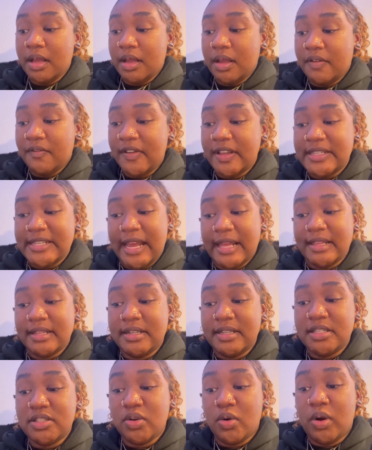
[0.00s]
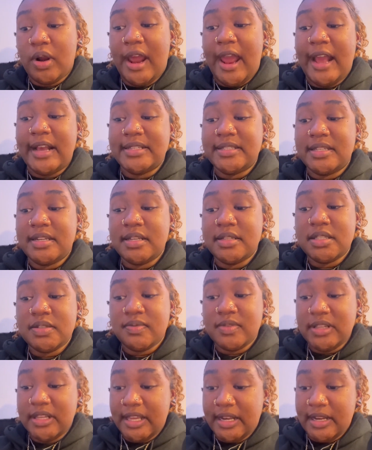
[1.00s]
fatalities or accidents
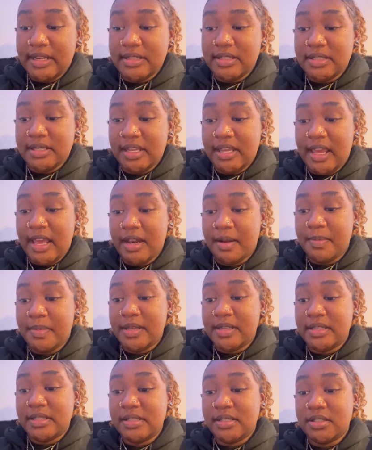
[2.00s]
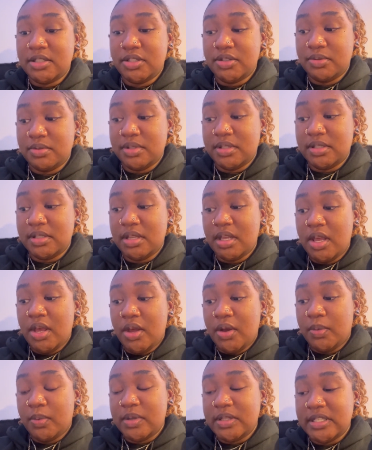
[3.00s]
related to cannabis use.
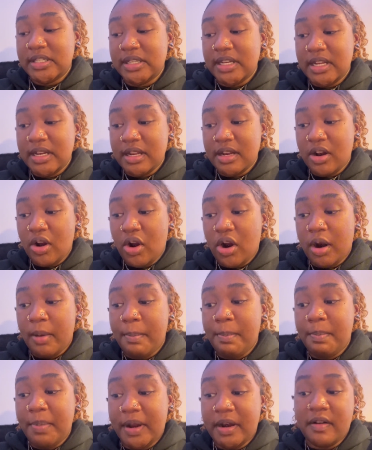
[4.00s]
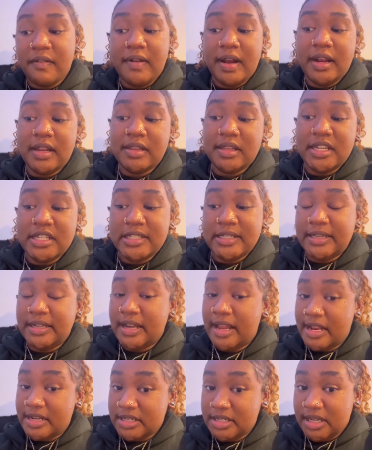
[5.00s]
What's needed are better regulation and
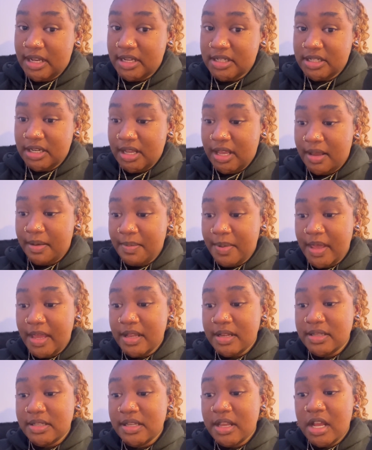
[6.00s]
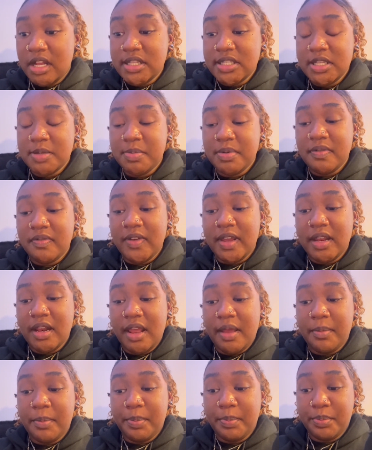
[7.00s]
education campaigns to prevent
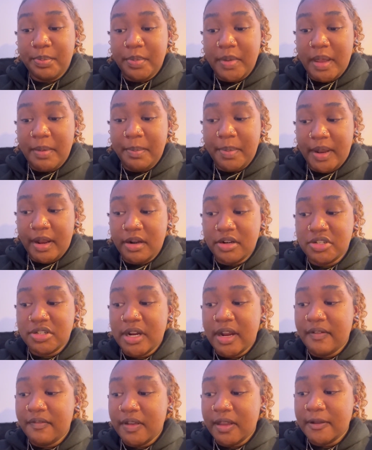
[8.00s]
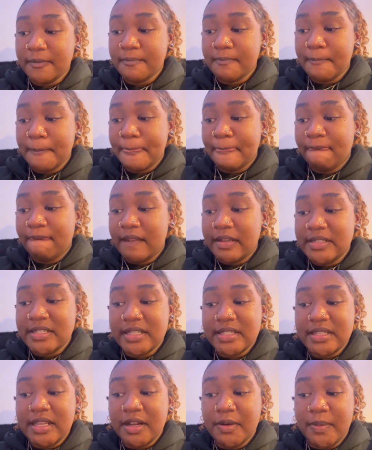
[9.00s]
impaired driving.
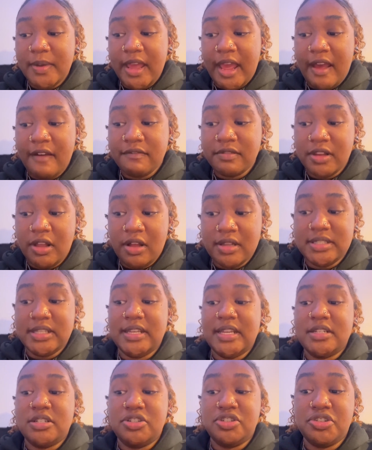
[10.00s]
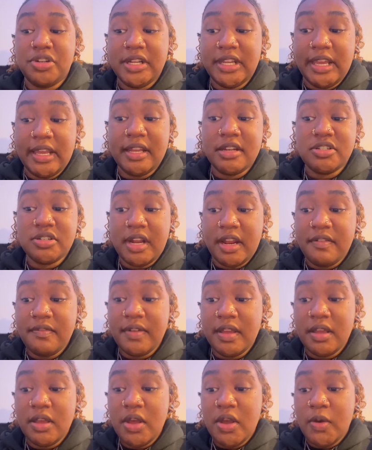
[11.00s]
Just like we have laws against drinking and
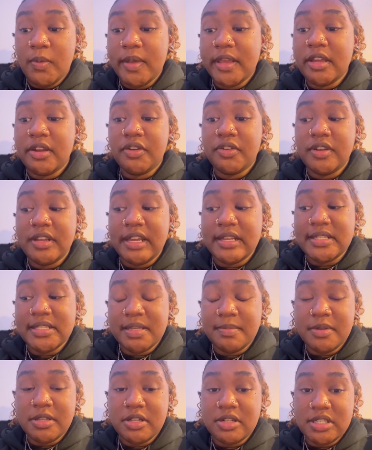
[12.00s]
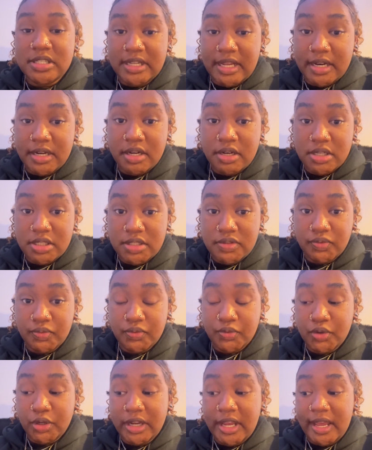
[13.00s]
driving, we can create similar standards
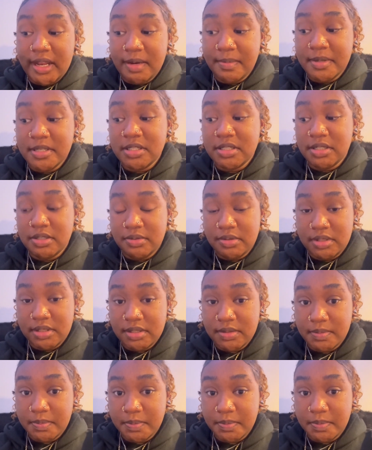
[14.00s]
for cannabis use.